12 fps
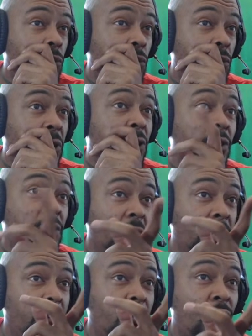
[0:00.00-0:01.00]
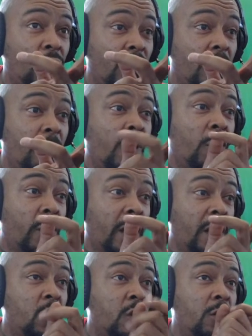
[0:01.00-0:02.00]
You're seeing the stream. Okay,
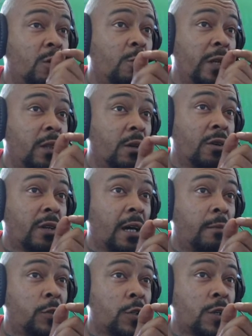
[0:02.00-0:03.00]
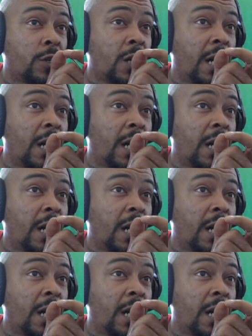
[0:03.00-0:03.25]
so your window capture,